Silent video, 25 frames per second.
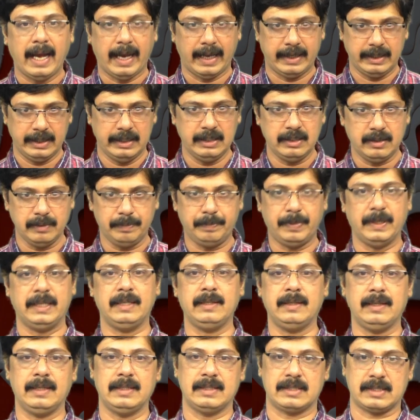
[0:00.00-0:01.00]
an
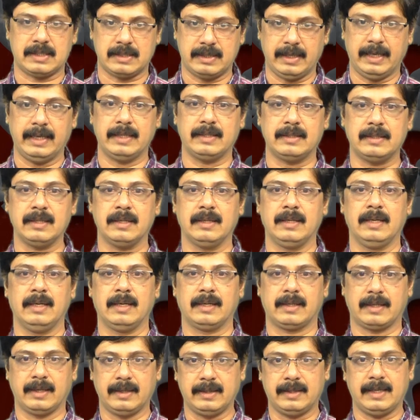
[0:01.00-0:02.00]
independent state
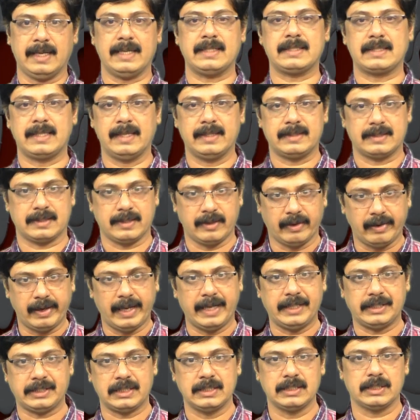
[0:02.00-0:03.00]
conducts its
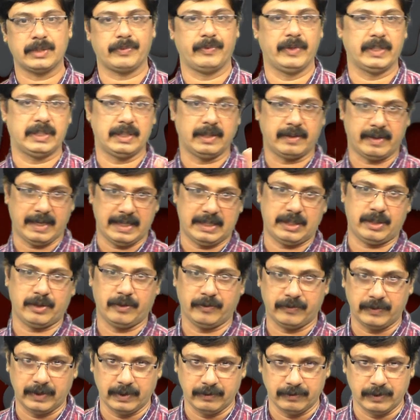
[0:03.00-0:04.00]
relations with the rest
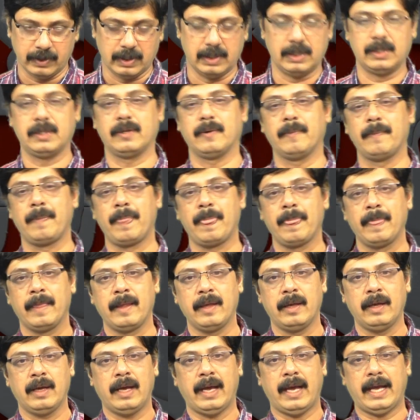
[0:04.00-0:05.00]
of the world.
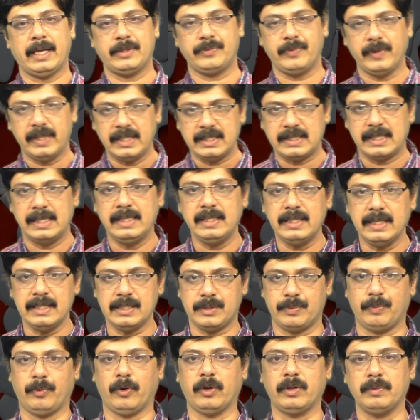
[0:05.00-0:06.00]
As far as
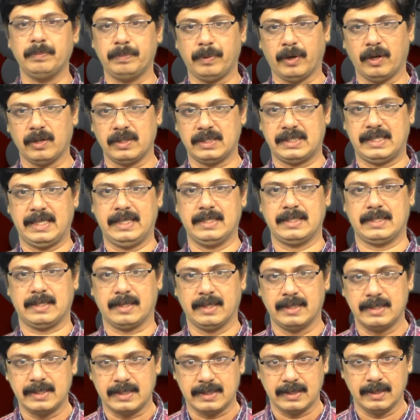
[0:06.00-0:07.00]
India's foreign policy is
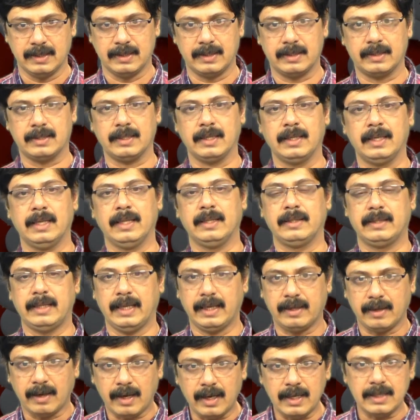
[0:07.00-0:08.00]
concerned,
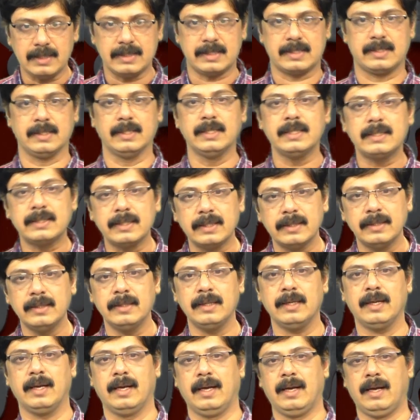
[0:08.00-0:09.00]
there are
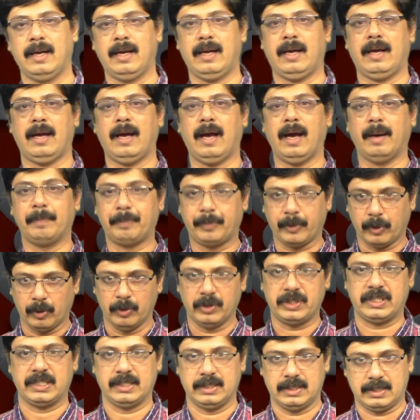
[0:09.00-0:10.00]
certain
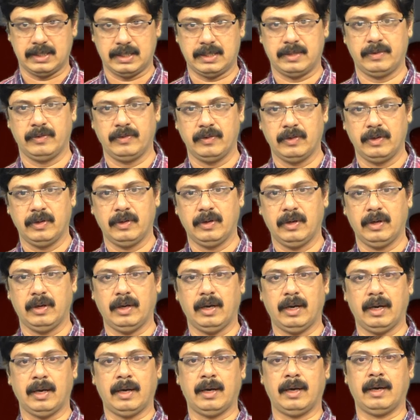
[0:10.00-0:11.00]
approaches
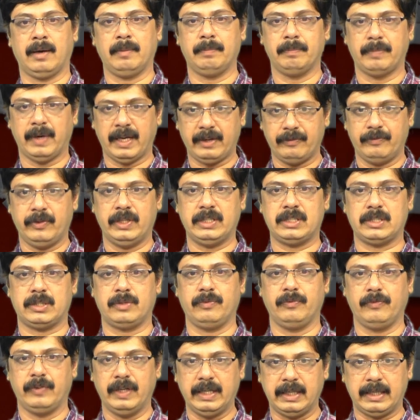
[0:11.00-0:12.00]
by which
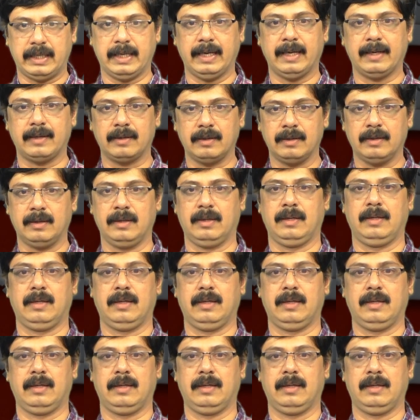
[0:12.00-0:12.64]
we can